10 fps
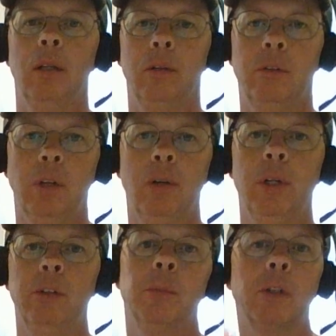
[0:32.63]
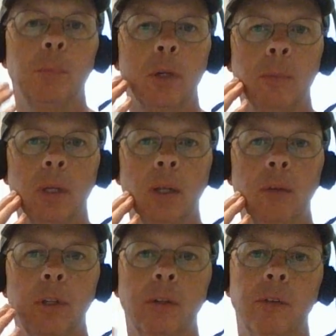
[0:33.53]
generate some experimental
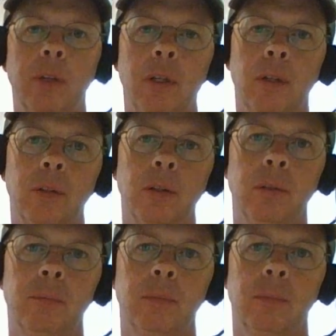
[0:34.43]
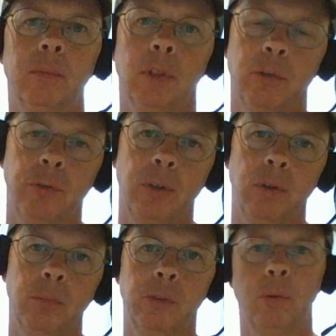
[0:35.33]
evidence that either
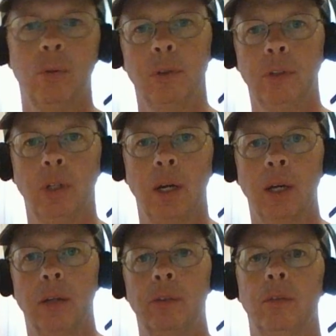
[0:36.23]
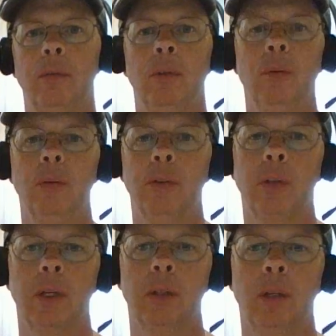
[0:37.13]
confirms or denies Newton's
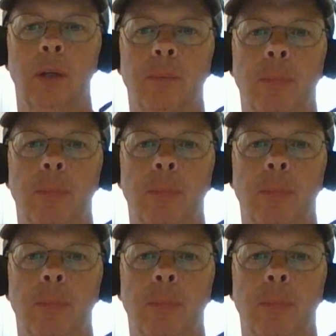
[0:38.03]
second law.